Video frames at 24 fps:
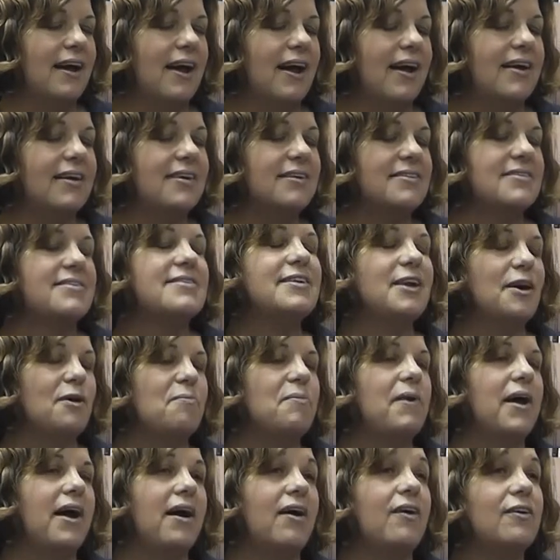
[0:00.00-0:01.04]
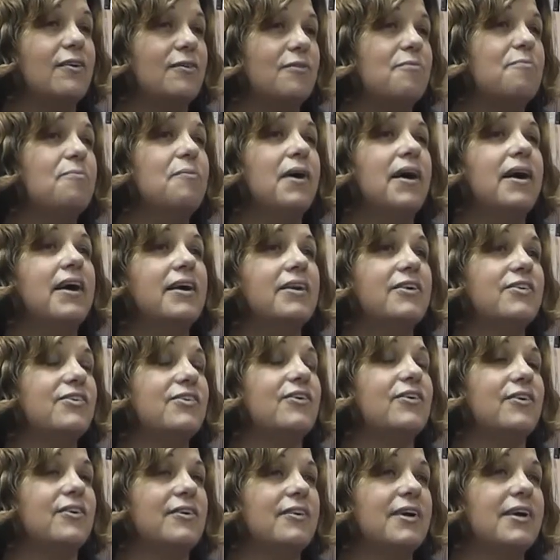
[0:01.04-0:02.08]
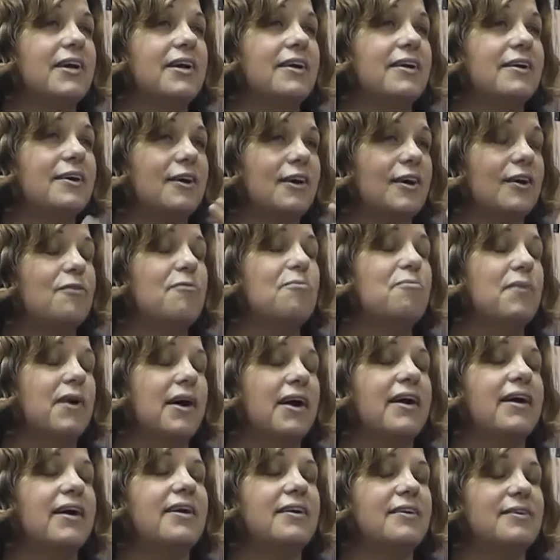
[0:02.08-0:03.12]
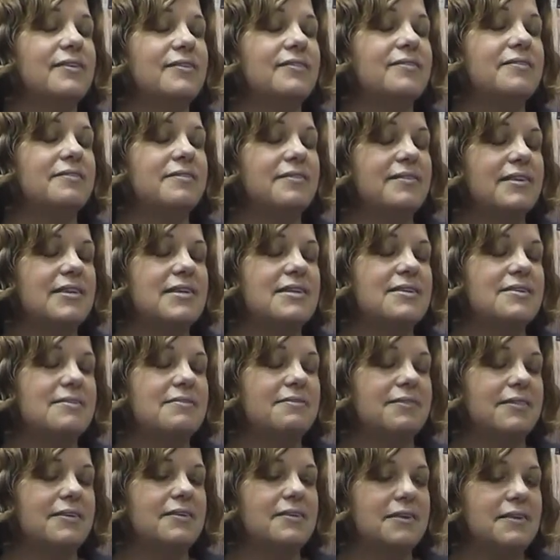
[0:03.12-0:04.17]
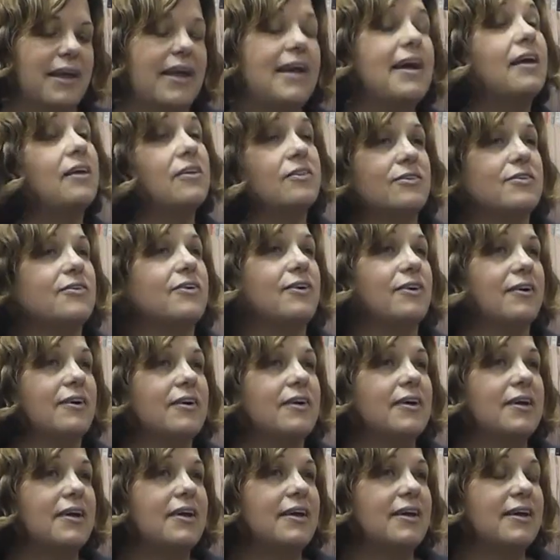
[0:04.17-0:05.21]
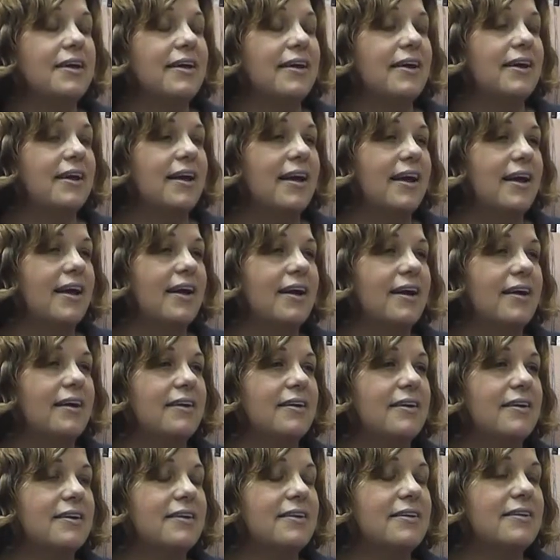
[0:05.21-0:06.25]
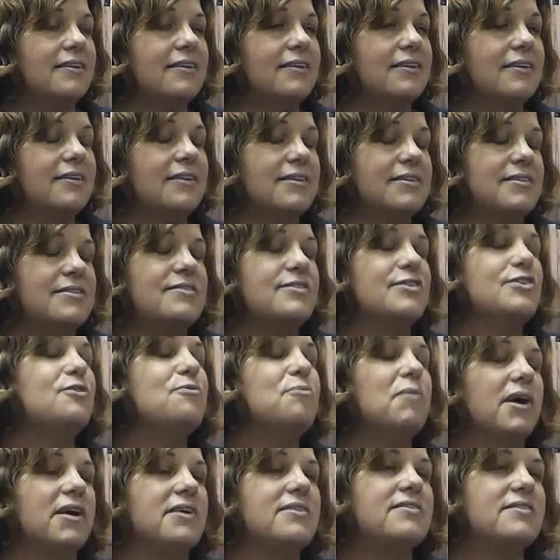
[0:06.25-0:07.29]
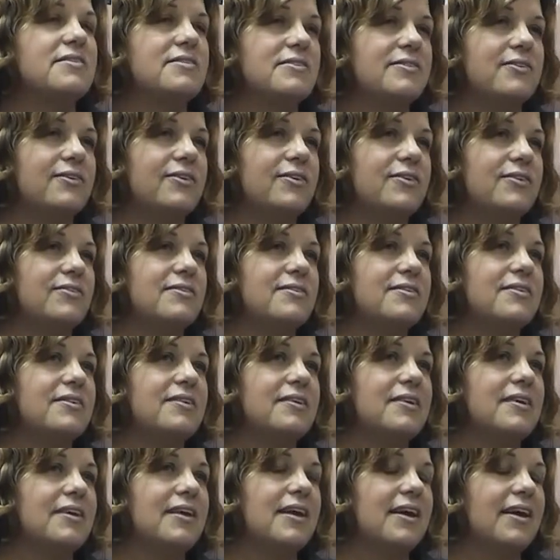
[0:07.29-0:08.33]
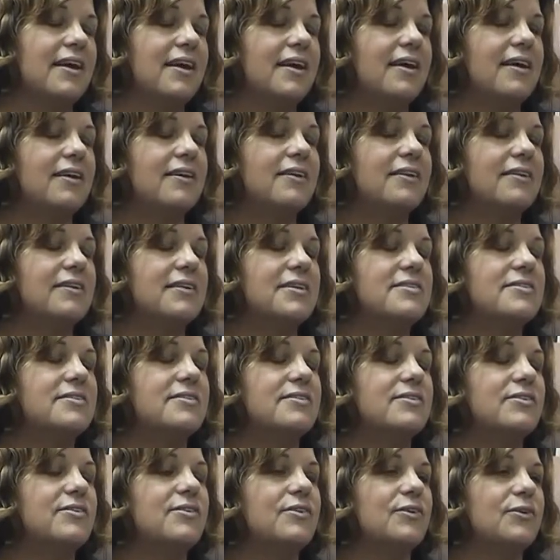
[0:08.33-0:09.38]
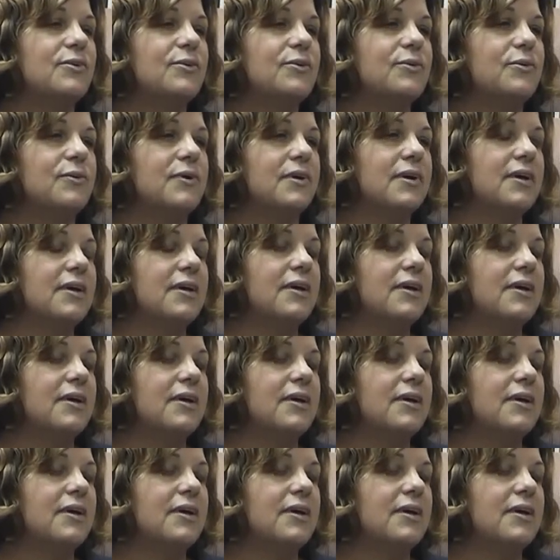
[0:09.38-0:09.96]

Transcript: I can step out of my journey, out of my cancer, and listen to my sisters, and listen to